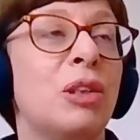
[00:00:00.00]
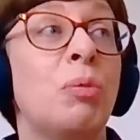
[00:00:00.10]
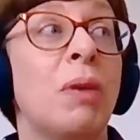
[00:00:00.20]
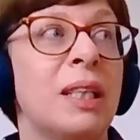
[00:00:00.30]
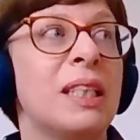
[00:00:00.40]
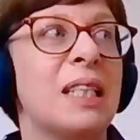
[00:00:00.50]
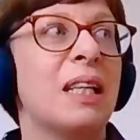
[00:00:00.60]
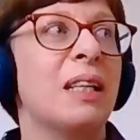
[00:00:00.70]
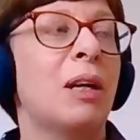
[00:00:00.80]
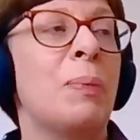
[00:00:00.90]
You're right.
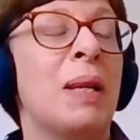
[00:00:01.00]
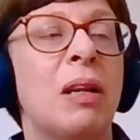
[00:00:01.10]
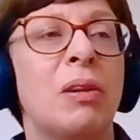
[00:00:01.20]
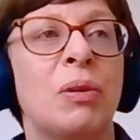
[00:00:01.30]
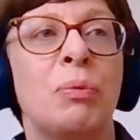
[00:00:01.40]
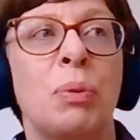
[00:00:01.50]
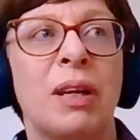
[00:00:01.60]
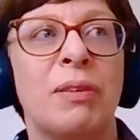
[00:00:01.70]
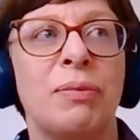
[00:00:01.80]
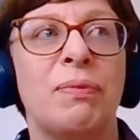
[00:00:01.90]
I mean, a lot of
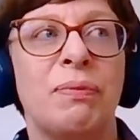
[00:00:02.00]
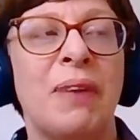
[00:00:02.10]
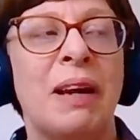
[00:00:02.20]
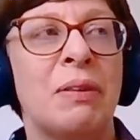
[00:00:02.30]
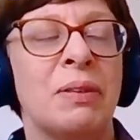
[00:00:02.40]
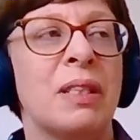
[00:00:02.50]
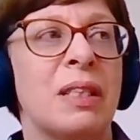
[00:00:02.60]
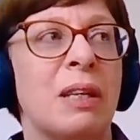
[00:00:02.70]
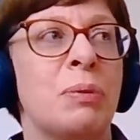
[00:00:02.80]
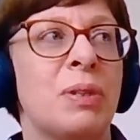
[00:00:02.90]
what I've found
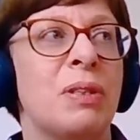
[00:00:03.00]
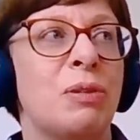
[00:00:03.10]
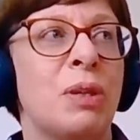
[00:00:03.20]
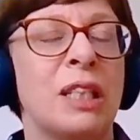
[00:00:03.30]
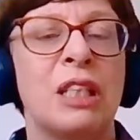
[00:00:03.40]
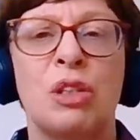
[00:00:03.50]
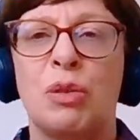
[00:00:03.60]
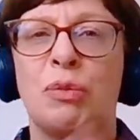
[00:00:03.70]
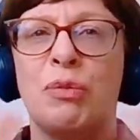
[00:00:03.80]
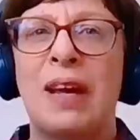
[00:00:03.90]
as I was trying to
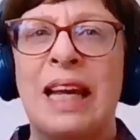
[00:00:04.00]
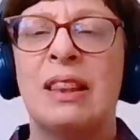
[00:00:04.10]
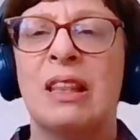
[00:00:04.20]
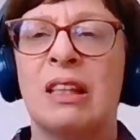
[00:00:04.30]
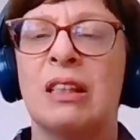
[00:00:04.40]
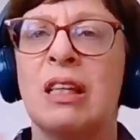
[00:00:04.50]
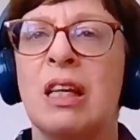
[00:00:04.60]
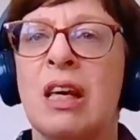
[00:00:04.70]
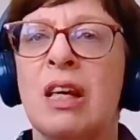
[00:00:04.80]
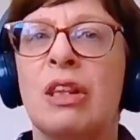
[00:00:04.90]
sort of fill in the
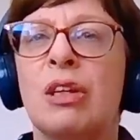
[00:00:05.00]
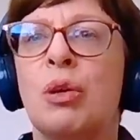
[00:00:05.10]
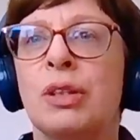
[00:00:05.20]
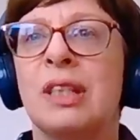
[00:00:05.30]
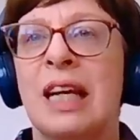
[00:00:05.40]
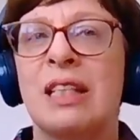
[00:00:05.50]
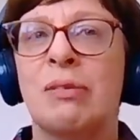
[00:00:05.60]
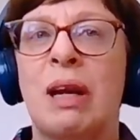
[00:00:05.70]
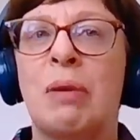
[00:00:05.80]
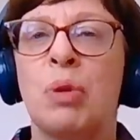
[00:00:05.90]

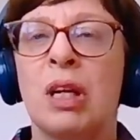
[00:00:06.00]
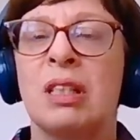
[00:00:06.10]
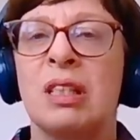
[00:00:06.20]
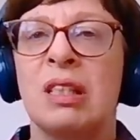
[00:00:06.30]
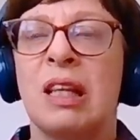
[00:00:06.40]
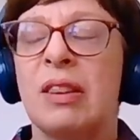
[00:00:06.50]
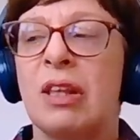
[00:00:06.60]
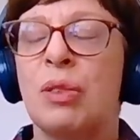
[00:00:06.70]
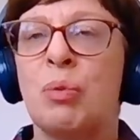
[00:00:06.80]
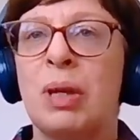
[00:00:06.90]
context around words, that
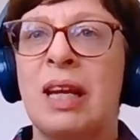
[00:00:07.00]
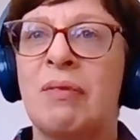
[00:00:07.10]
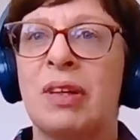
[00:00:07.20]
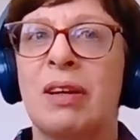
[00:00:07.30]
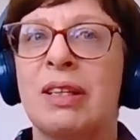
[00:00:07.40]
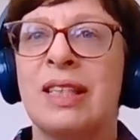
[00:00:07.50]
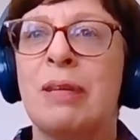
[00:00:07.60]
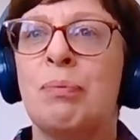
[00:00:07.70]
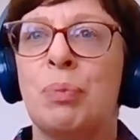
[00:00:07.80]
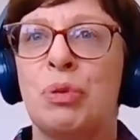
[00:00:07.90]
there were never kind of
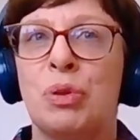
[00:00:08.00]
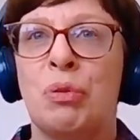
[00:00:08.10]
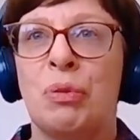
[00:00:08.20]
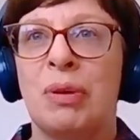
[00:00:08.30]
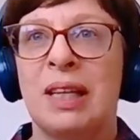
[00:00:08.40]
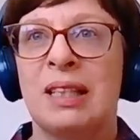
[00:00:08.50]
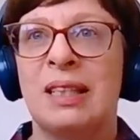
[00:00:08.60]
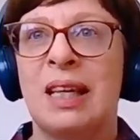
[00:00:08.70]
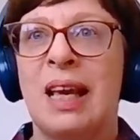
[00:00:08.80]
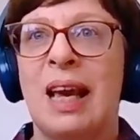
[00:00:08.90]
simple
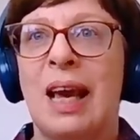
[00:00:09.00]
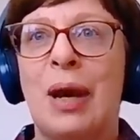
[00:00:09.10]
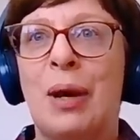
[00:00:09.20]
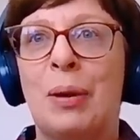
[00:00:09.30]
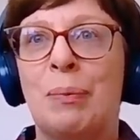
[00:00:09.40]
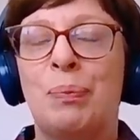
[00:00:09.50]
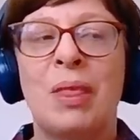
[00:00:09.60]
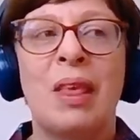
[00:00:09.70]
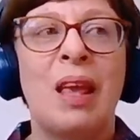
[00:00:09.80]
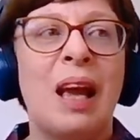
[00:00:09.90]
stories.
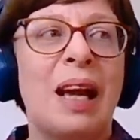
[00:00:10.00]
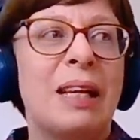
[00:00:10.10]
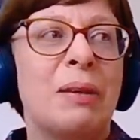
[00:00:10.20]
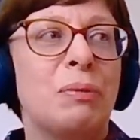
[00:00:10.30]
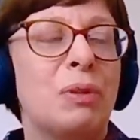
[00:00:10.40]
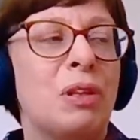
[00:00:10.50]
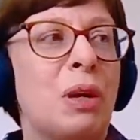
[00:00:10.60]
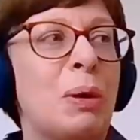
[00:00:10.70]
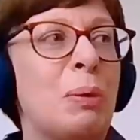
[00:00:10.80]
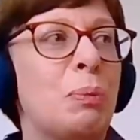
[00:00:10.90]
And it, you
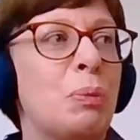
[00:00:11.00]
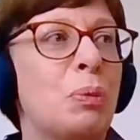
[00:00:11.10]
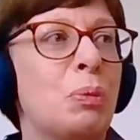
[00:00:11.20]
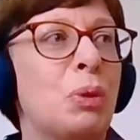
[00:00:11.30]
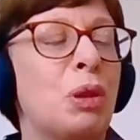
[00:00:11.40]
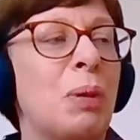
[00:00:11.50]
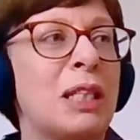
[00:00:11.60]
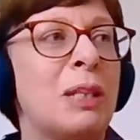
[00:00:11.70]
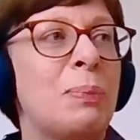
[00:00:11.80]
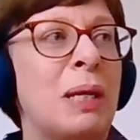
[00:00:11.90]
know, you
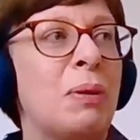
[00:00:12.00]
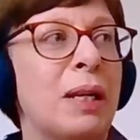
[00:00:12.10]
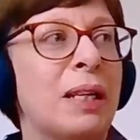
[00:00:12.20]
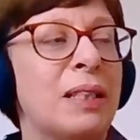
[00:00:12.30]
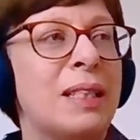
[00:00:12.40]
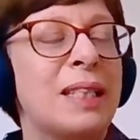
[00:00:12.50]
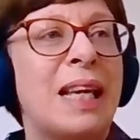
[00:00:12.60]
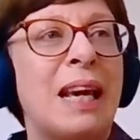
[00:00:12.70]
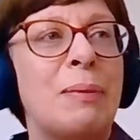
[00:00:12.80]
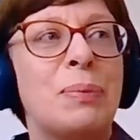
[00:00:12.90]
had to be quite
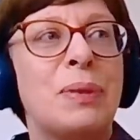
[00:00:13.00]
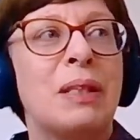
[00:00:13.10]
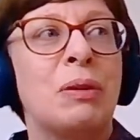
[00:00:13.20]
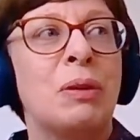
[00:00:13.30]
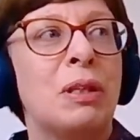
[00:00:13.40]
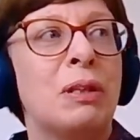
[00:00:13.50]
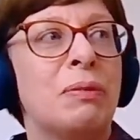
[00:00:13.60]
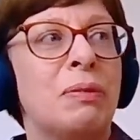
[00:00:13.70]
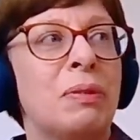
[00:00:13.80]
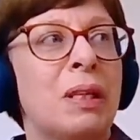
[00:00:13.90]
skeptical
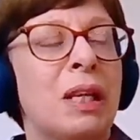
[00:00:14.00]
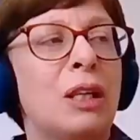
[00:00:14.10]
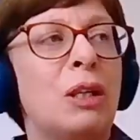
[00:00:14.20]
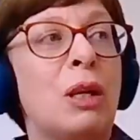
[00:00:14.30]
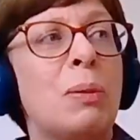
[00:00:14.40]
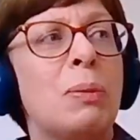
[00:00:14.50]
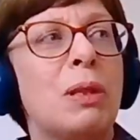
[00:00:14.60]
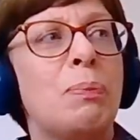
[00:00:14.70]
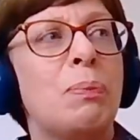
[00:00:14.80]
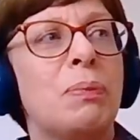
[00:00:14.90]
of, you know,
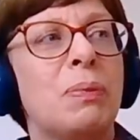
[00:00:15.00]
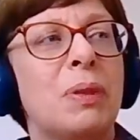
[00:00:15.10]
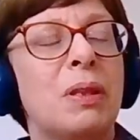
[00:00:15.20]
the